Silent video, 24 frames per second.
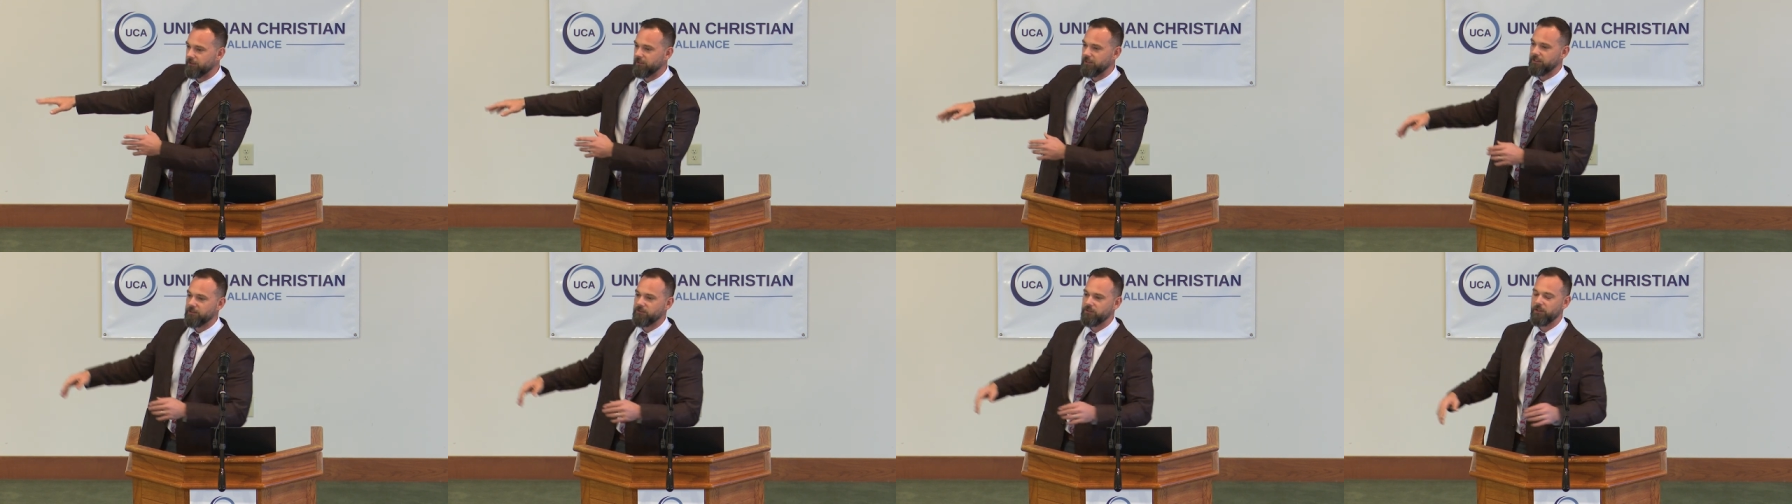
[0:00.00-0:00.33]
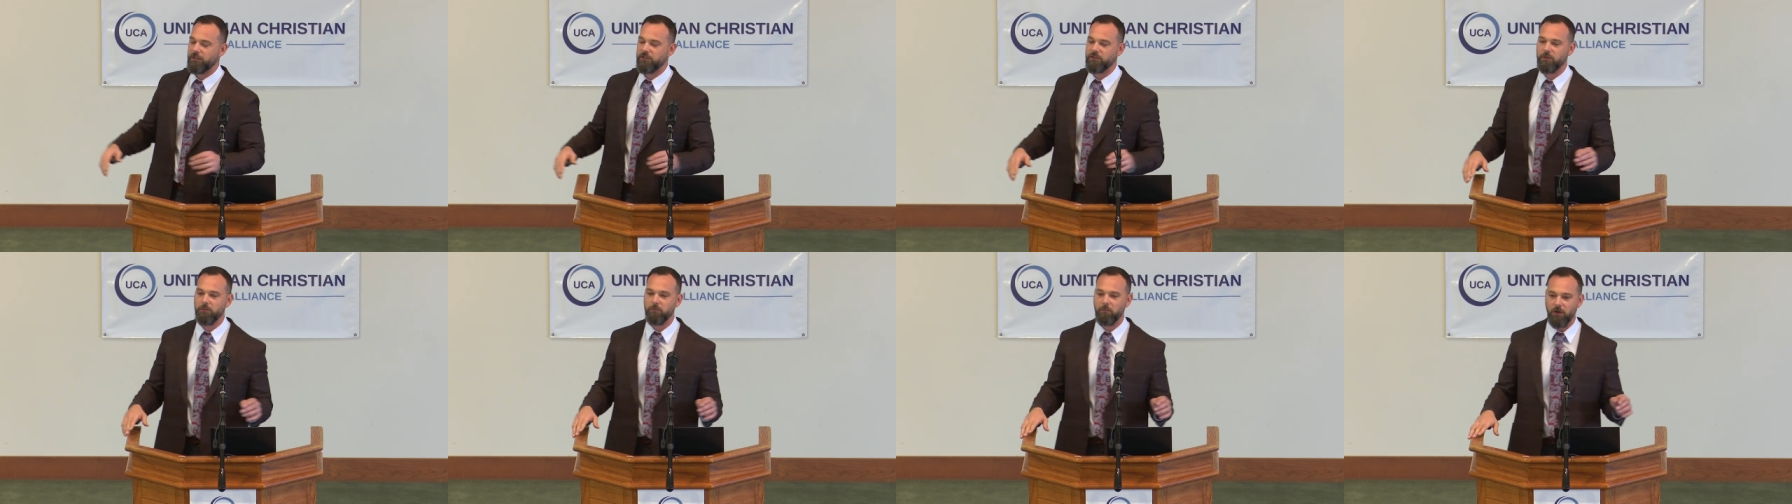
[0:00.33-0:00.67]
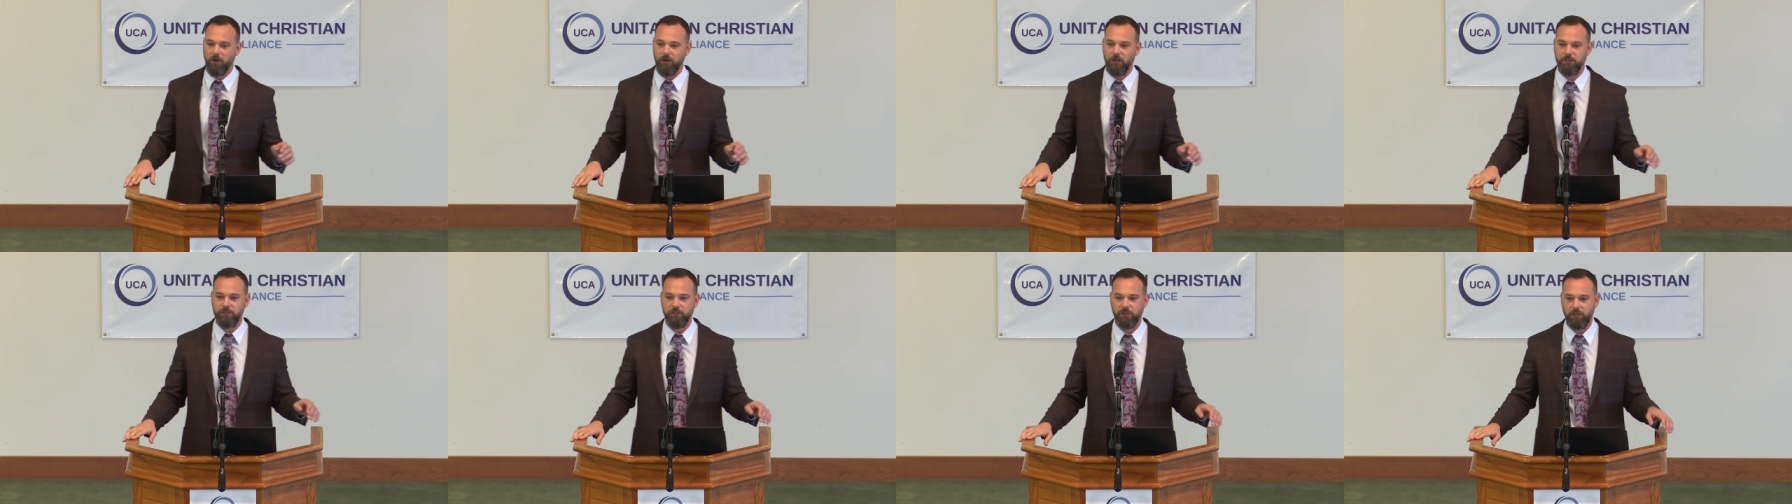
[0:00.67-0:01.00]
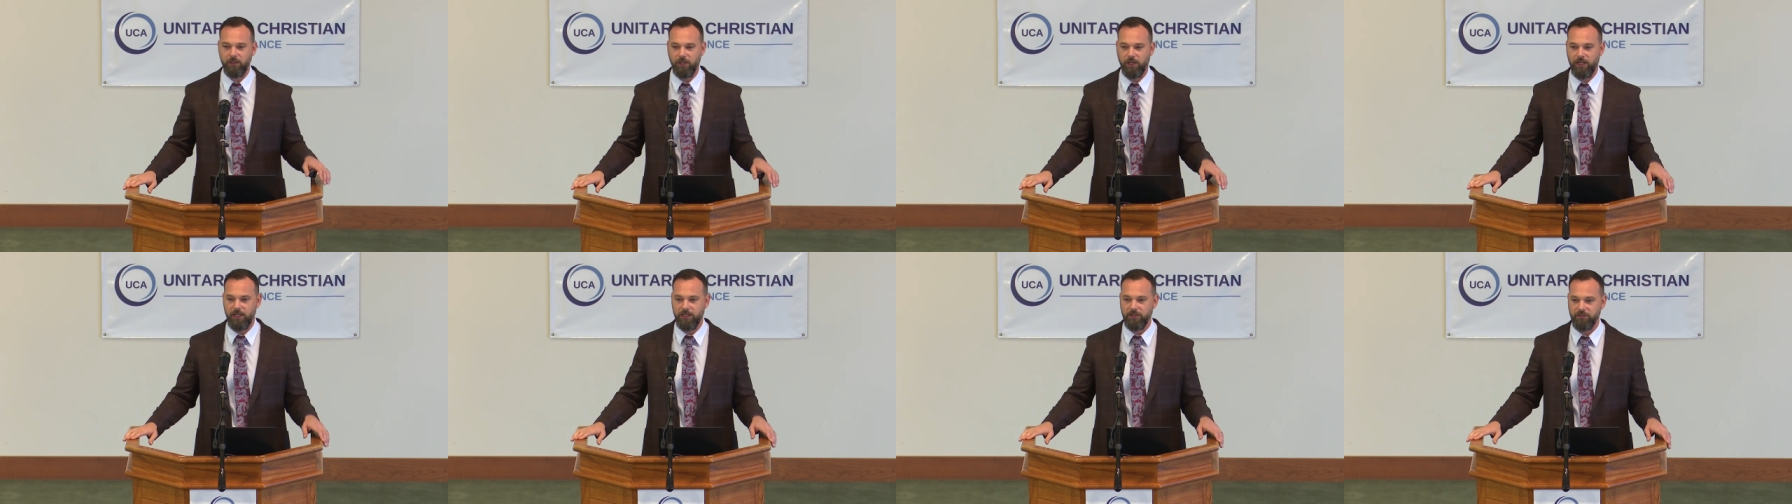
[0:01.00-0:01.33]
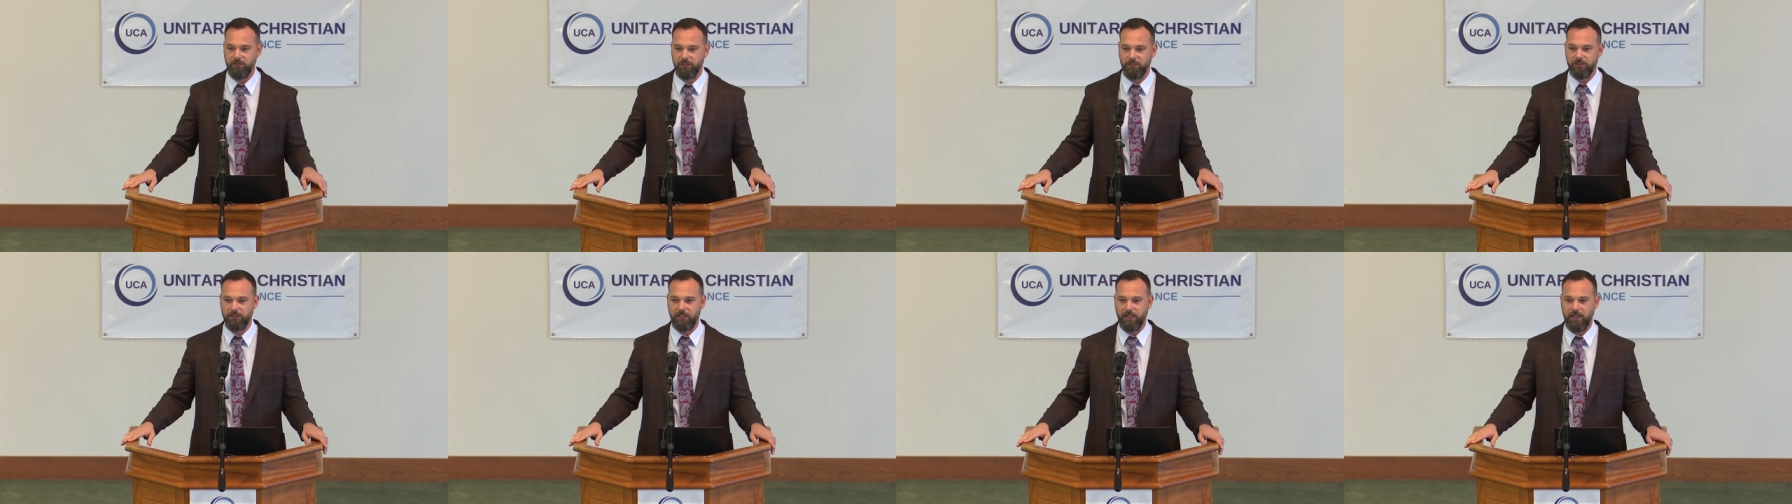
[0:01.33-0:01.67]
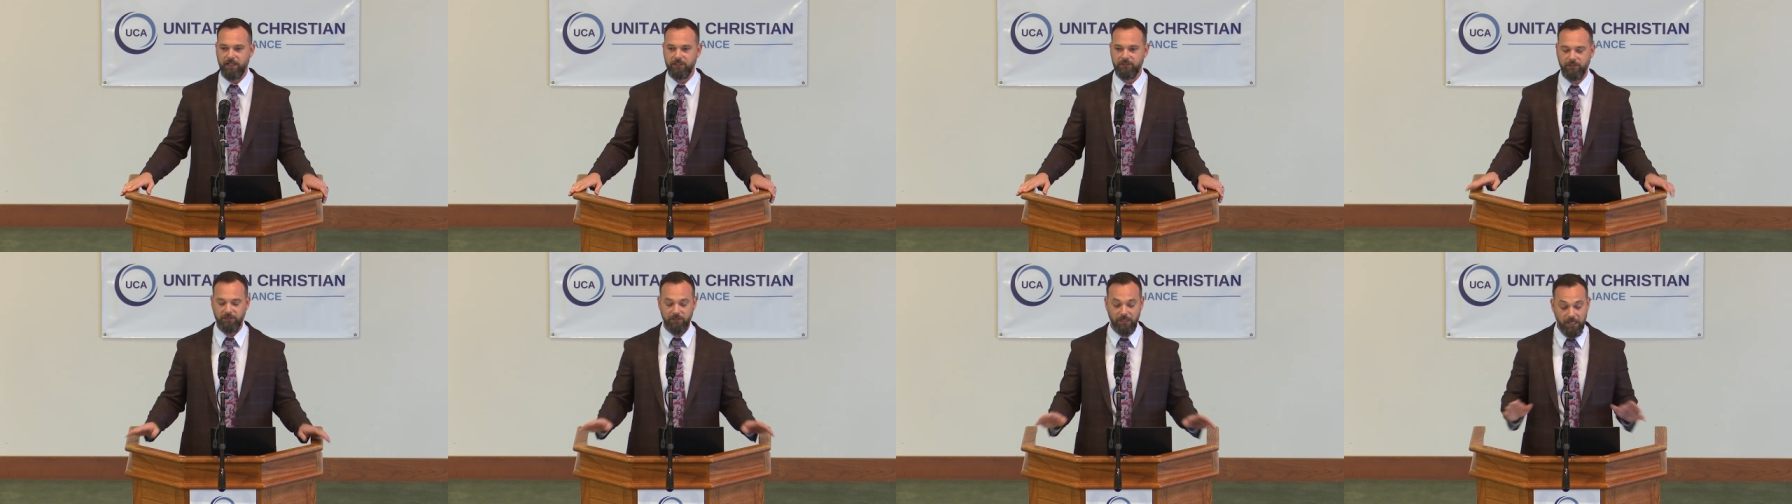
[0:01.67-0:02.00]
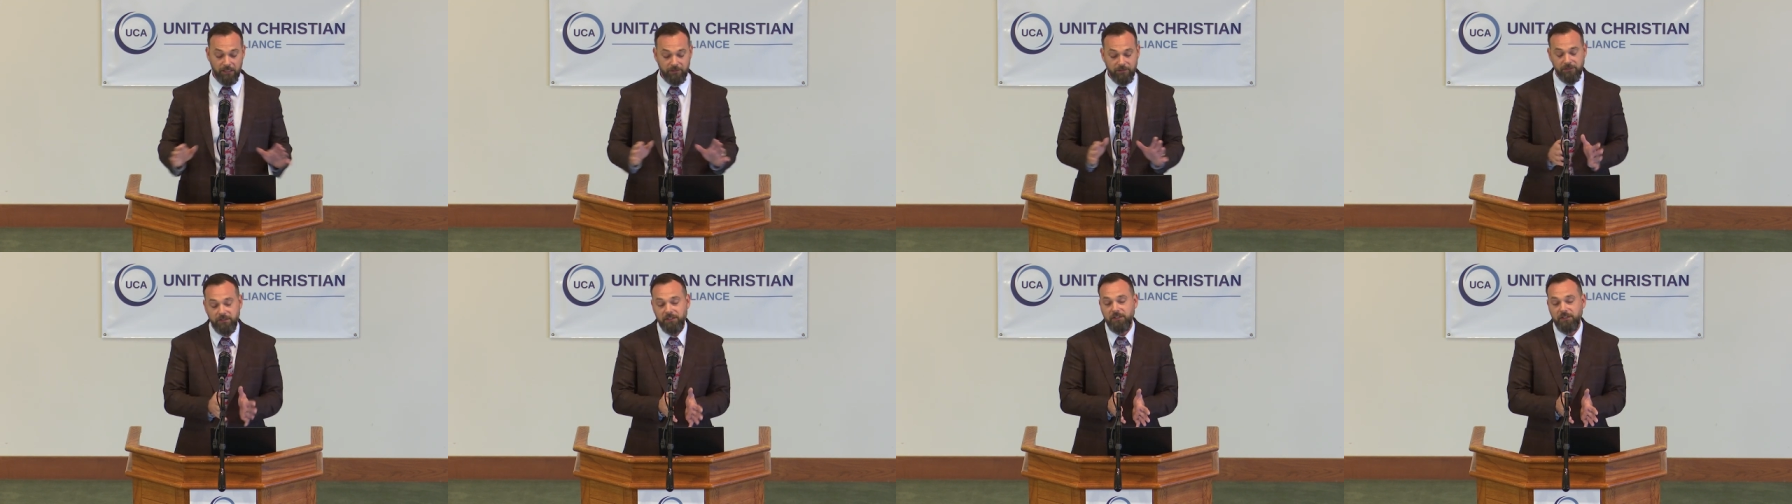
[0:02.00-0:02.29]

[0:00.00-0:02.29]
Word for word: It's a, it's a marginalizing tactic. Not that